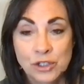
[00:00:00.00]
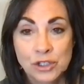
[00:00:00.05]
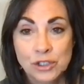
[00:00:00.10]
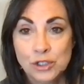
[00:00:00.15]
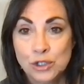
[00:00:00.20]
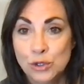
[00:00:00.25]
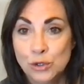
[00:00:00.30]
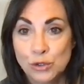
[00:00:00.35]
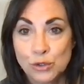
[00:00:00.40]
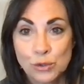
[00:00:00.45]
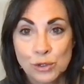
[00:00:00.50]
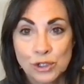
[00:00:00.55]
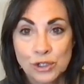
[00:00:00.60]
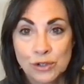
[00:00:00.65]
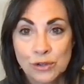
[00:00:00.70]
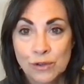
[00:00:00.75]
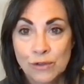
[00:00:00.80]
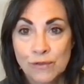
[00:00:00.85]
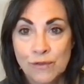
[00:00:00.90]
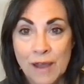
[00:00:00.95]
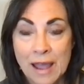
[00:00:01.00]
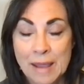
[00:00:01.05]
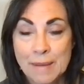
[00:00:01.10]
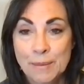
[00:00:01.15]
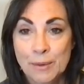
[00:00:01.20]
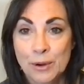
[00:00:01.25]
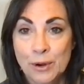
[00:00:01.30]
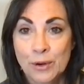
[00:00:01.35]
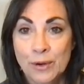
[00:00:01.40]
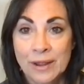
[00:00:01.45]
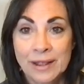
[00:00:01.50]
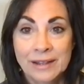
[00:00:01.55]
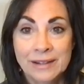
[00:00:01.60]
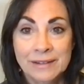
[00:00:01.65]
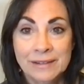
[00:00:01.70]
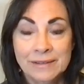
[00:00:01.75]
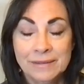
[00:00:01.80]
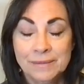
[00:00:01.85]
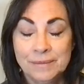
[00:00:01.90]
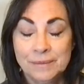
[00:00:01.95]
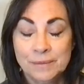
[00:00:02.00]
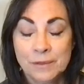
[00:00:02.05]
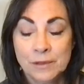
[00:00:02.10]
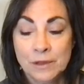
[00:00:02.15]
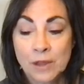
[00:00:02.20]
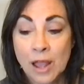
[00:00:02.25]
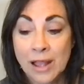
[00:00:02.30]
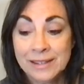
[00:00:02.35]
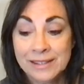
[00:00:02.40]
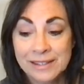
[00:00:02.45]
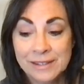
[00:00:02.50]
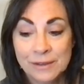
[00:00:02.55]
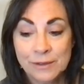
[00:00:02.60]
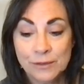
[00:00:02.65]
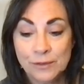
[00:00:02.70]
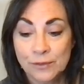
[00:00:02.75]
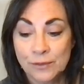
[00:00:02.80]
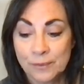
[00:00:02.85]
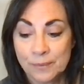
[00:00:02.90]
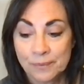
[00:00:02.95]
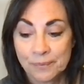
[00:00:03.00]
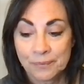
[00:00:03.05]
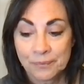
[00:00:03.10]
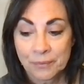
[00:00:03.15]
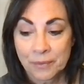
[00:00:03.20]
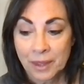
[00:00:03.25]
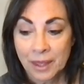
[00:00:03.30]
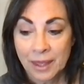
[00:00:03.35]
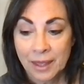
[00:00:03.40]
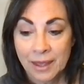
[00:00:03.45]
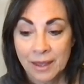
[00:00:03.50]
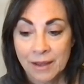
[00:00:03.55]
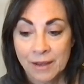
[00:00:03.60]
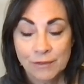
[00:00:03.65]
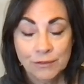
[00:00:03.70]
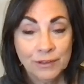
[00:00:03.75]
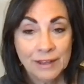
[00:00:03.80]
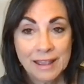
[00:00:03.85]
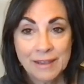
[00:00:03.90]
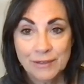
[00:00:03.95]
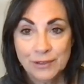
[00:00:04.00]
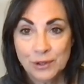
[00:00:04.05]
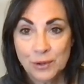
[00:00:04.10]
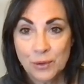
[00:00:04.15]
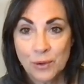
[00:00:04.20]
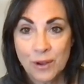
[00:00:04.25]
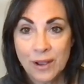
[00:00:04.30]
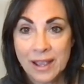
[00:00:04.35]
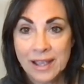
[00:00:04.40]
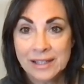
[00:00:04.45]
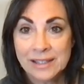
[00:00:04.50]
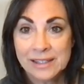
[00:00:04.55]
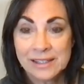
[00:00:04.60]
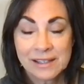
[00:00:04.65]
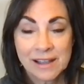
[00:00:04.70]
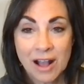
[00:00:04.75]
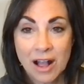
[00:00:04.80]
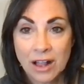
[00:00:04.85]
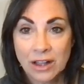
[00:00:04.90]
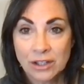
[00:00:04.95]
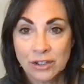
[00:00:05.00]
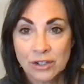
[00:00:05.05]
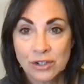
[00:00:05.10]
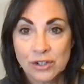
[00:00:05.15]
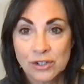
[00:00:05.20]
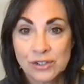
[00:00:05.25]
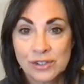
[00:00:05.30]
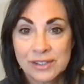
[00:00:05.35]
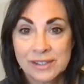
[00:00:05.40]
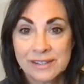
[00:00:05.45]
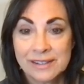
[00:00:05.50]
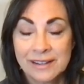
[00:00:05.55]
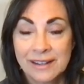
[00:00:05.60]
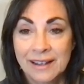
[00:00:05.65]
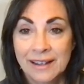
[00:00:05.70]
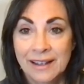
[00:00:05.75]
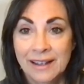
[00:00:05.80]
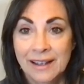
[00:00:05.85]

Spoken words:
just nutritional fiber and lots of flavonoids, colors,